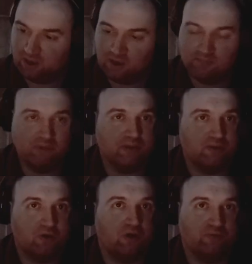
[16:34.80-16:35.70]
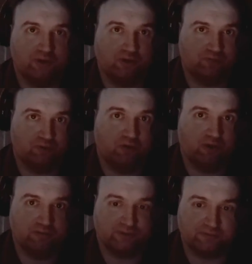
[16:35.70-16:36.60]
mainly all the Windows
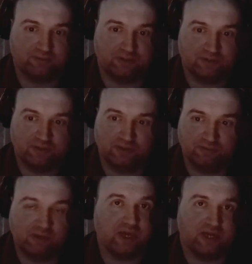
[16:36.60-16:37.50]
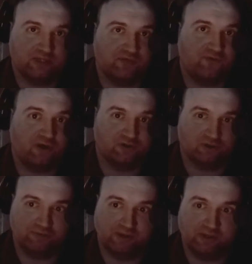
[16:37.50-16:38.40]
programs are basically exe files are going to
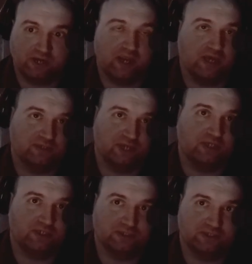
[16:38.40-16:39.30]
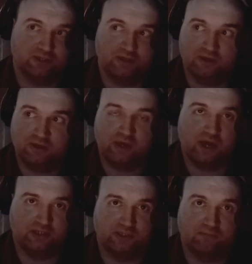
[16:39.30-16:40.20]
be .sh's
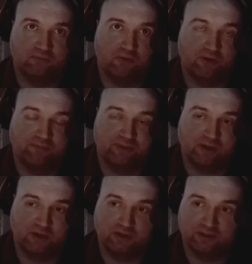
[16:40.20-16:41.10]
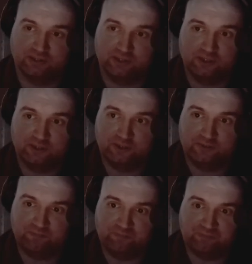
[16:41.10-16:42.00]
at some point, because
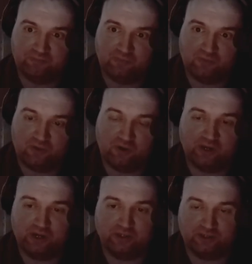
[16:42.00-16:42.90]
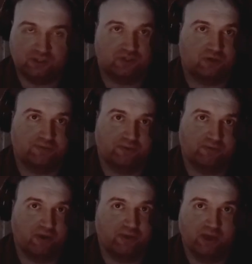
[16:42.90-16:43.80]
all you need is a script to
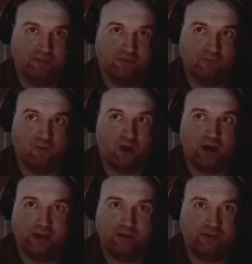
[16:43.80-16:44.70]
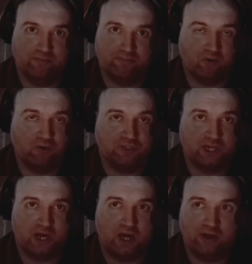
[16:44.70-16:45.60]
run them in Wine,
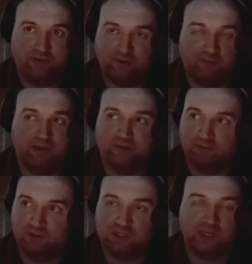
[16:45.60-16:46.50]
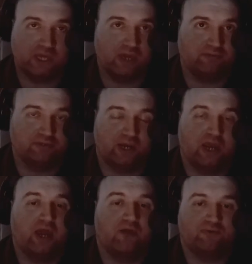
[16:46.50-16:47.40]
Proton. I mean, most of the games that I
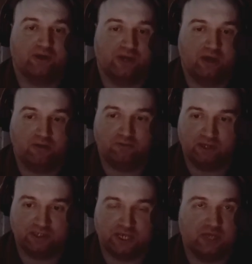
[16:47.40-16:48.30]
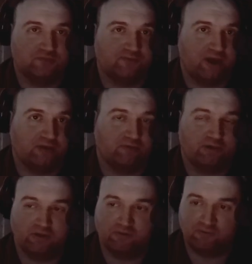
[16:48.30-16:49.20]
have right now, like
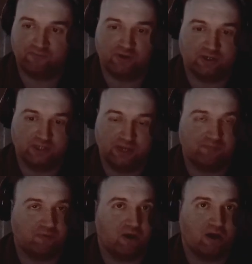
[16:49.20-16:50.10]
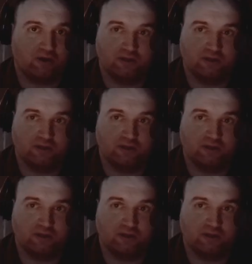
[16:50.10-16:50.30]
Satisfactory or fucking Deep Rock,